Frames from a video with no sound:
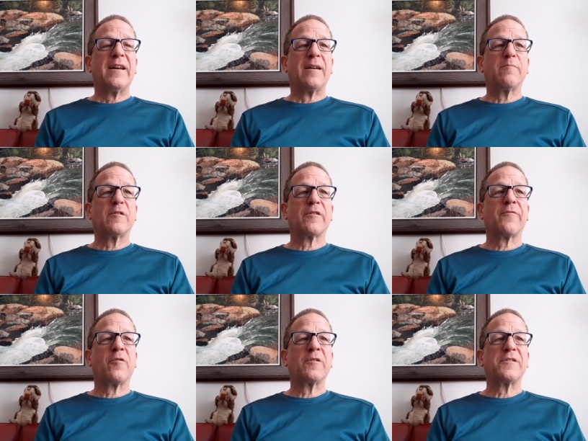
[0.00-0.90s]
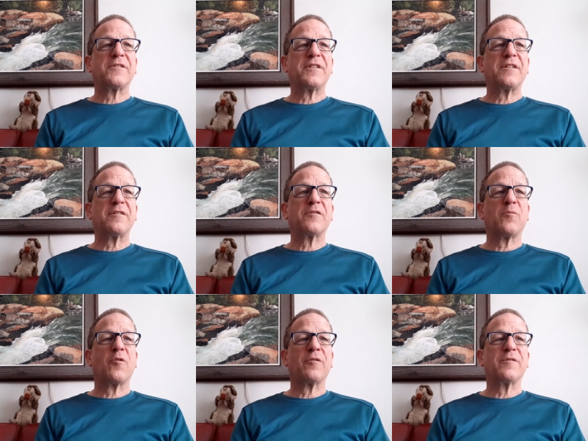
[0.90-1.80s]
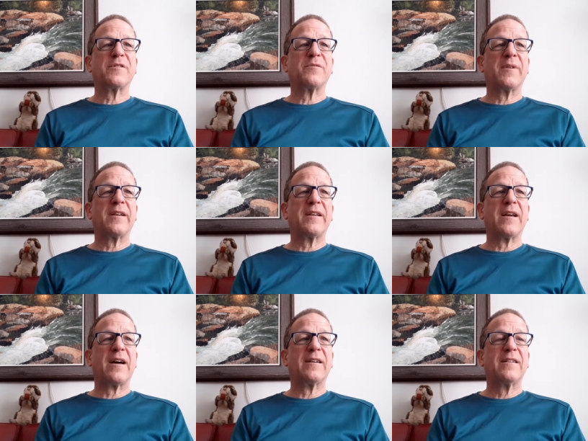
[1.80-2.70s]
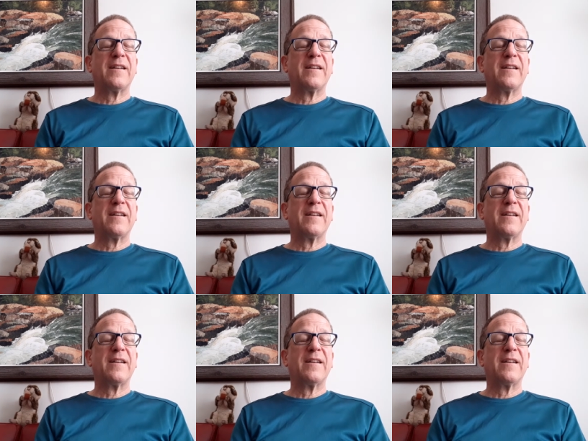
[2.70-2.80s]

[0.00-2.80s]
and we look forward to seeing you tomorrow as we uh,